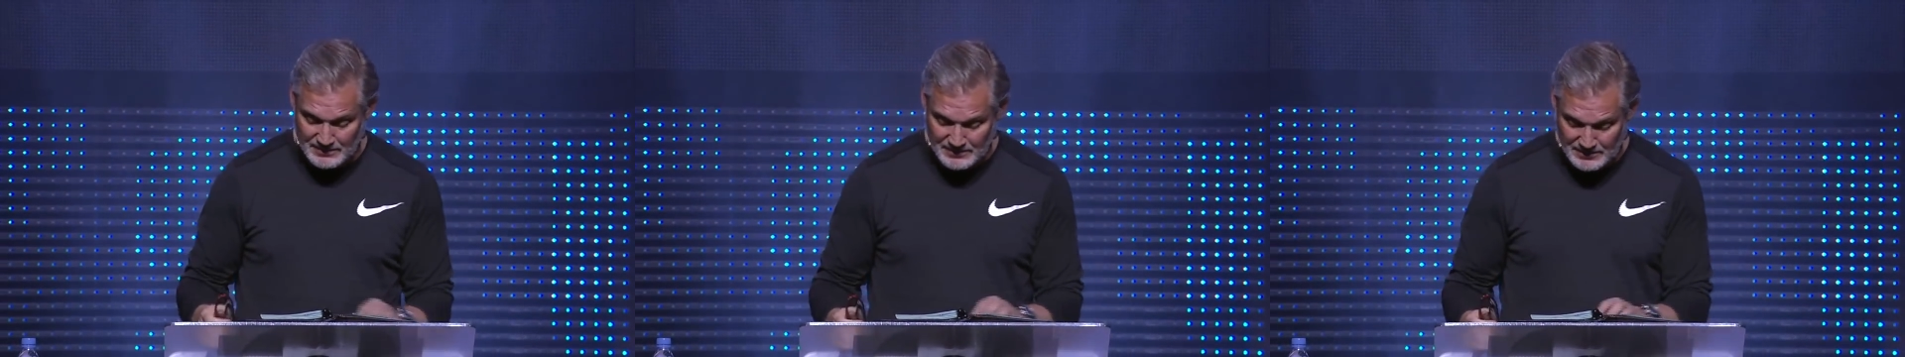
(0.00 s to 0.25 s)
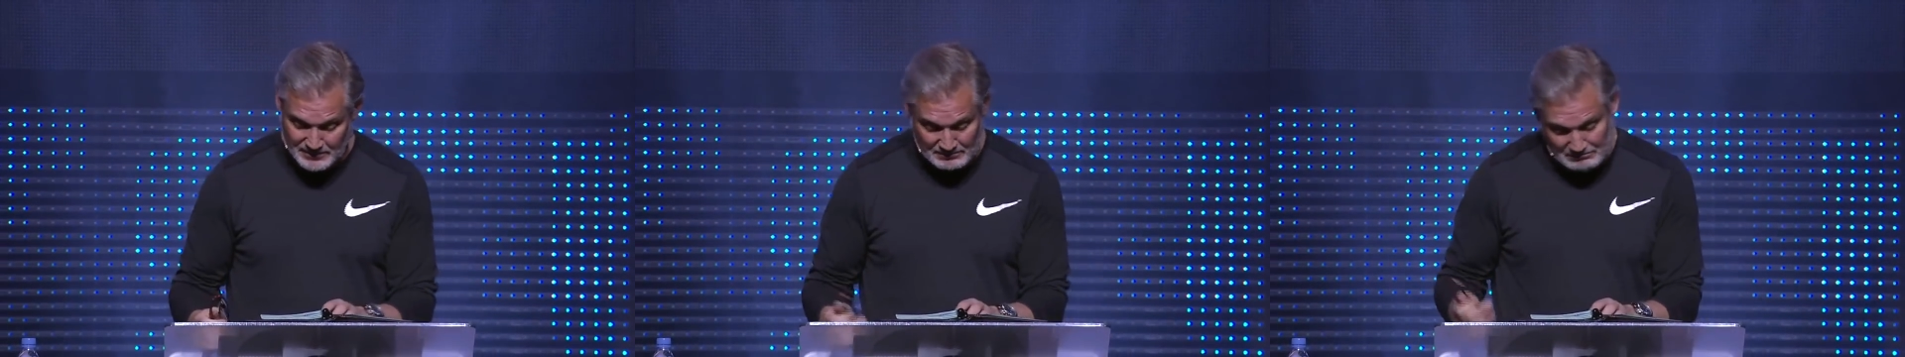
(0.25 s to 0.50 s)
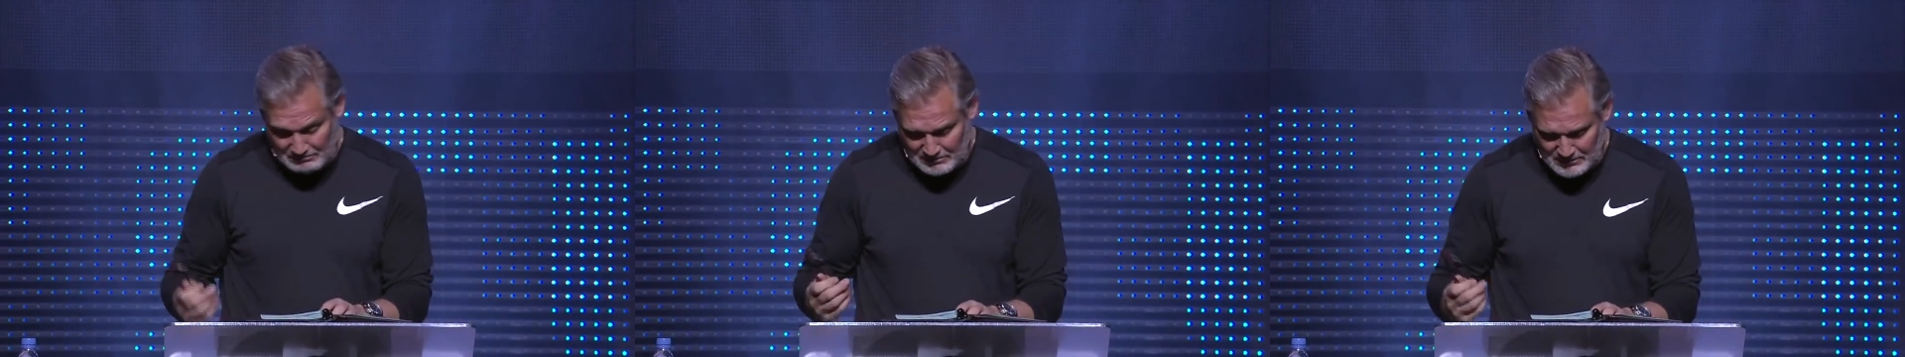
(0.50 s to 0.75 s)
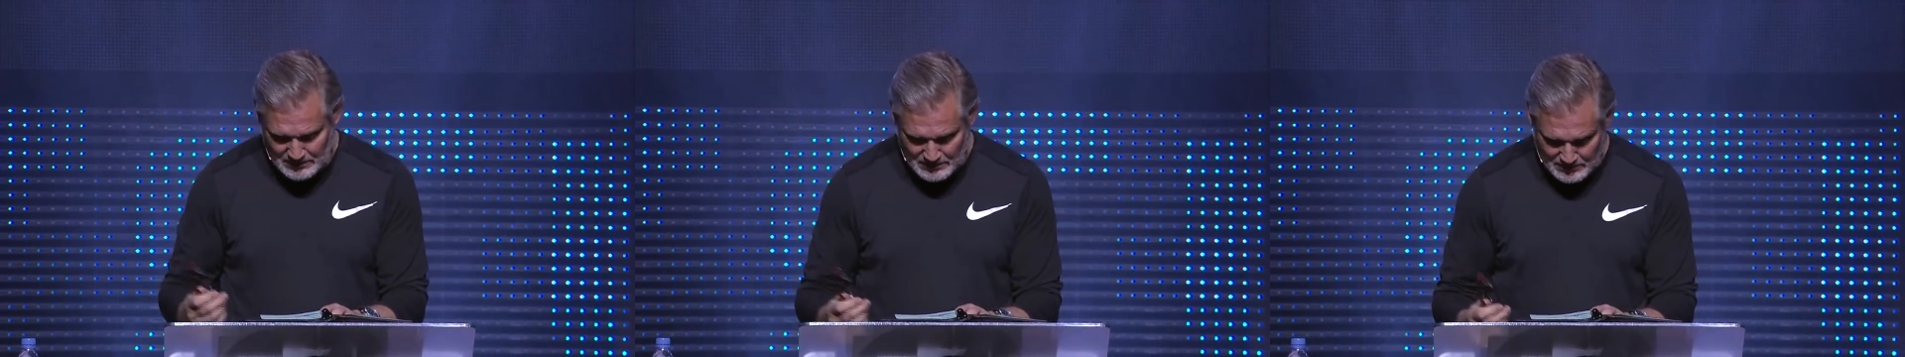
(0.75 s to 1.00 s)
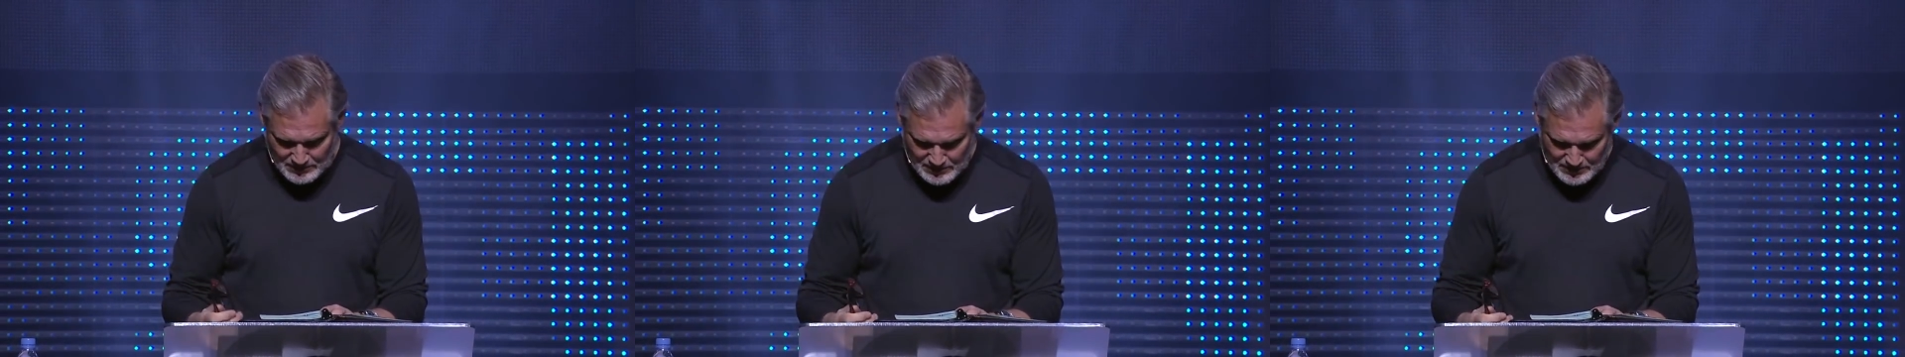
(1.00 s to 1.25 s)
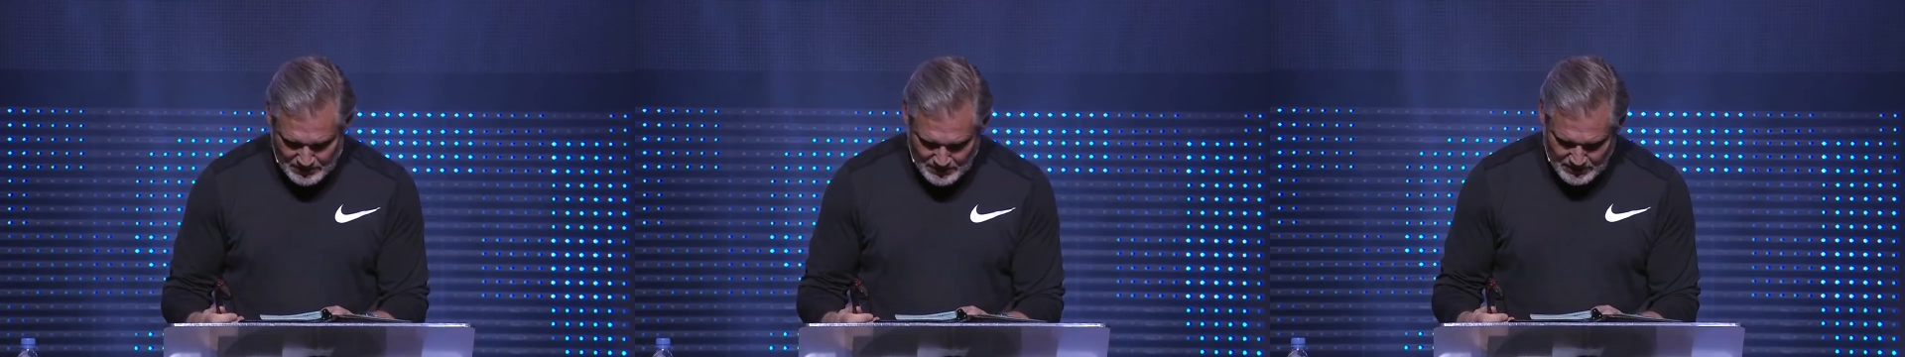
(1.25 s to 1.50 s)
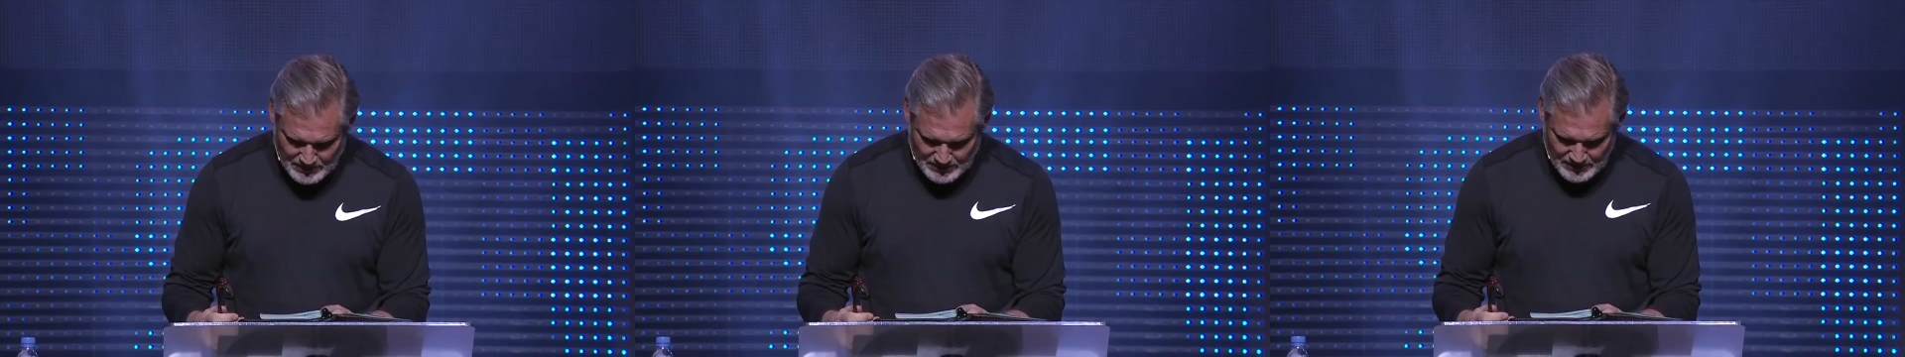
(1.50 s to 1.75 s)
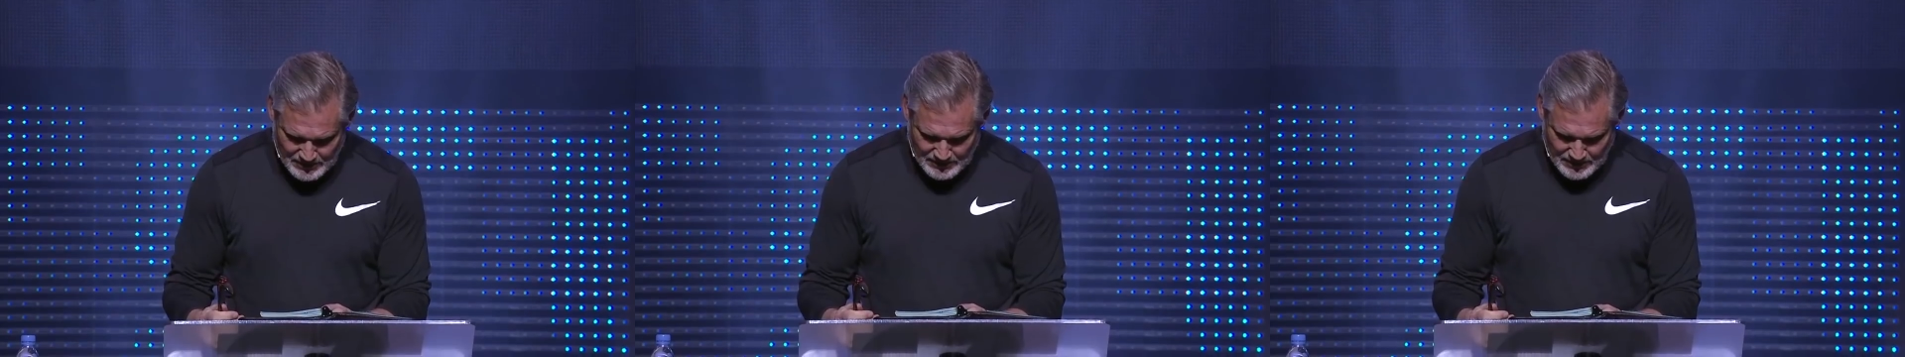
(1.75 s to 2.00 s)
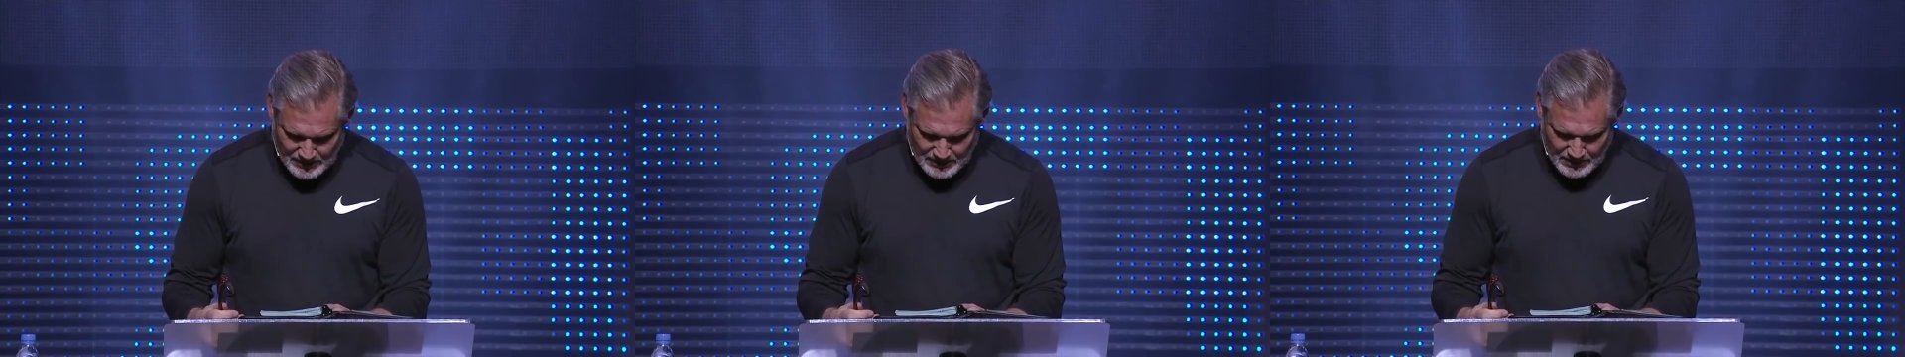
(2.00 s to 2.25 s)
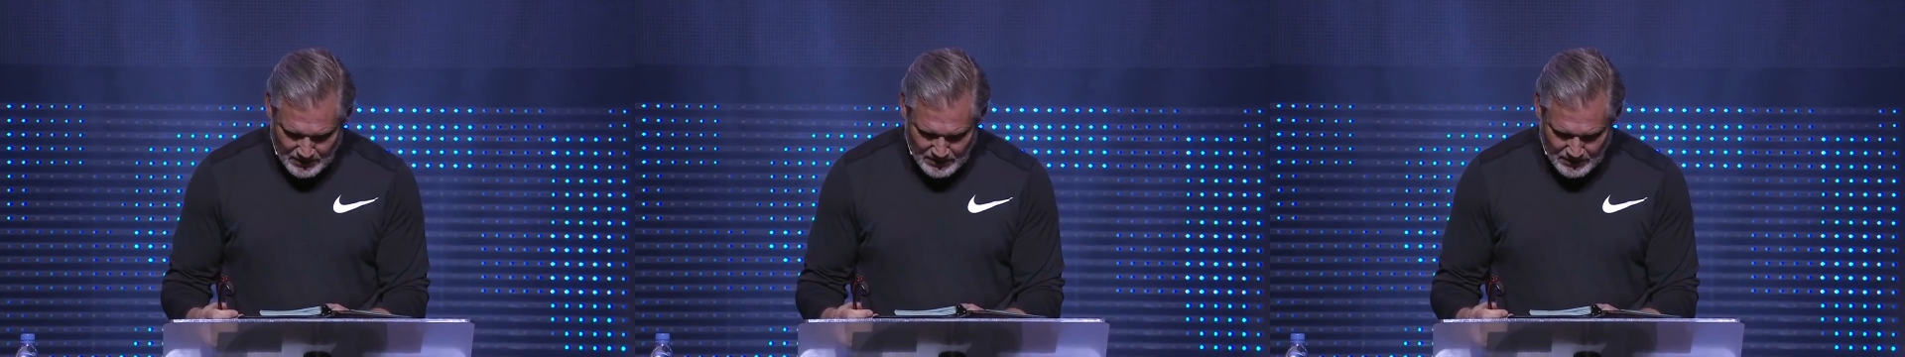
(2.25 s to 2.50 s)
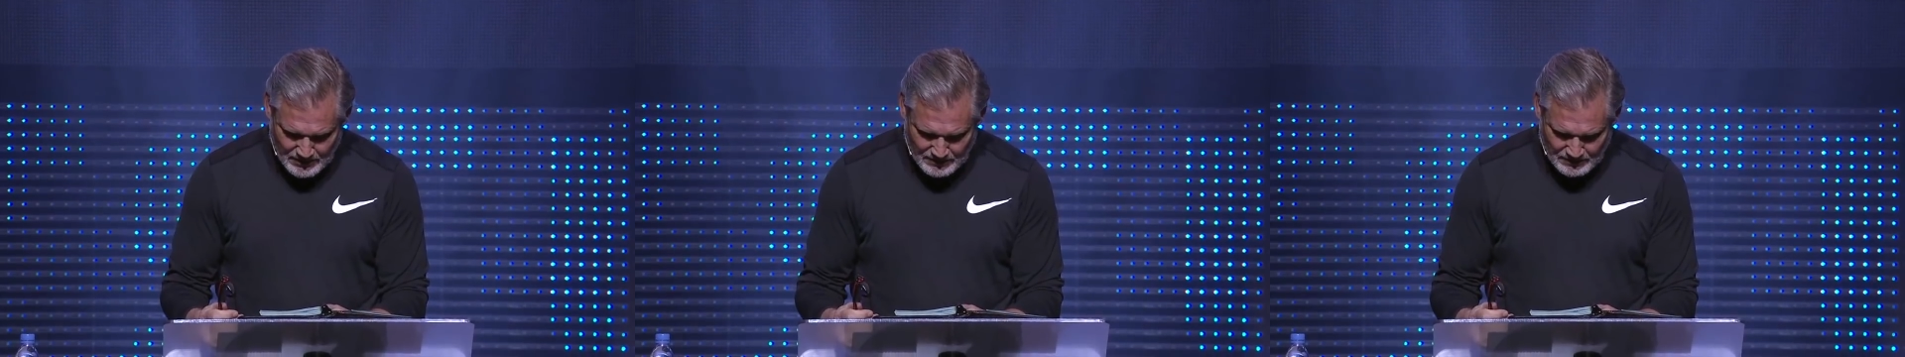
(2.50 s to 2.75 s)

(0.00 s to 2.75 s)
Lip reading: Nothing is said.